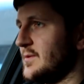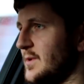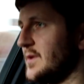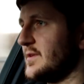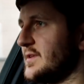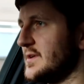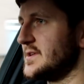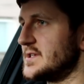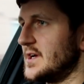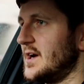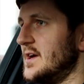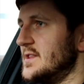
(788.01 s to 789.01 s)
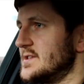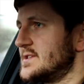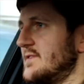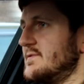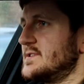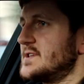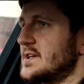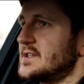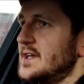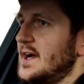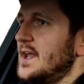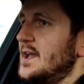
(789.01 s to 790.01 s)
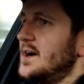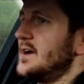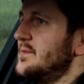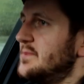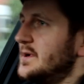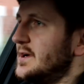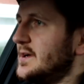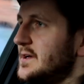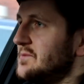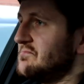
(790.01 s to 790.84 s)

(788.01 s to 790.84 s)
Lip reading: the 130i and the 760 Ally, but